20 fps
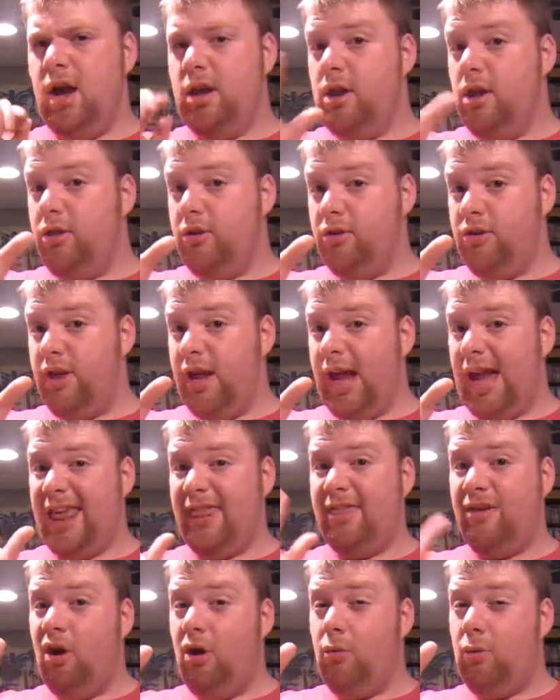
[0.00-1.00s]
Another thing I
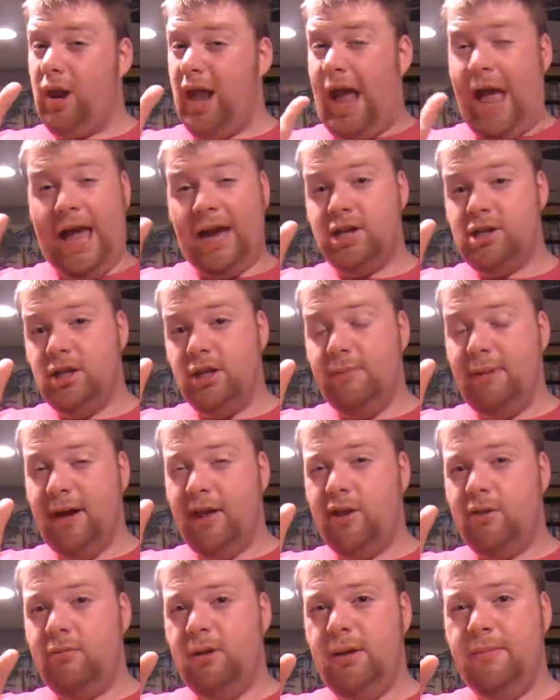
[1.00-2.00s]
thought would actually
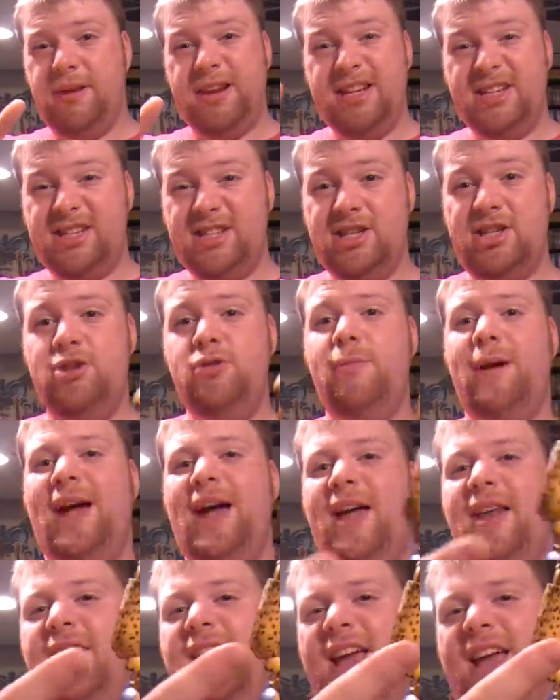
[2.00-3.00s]
bother me, but isn't too
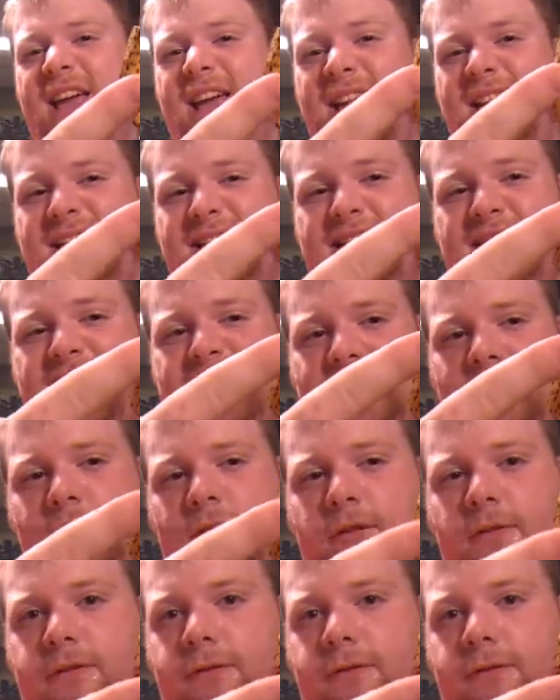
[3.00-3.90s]
bad, is this little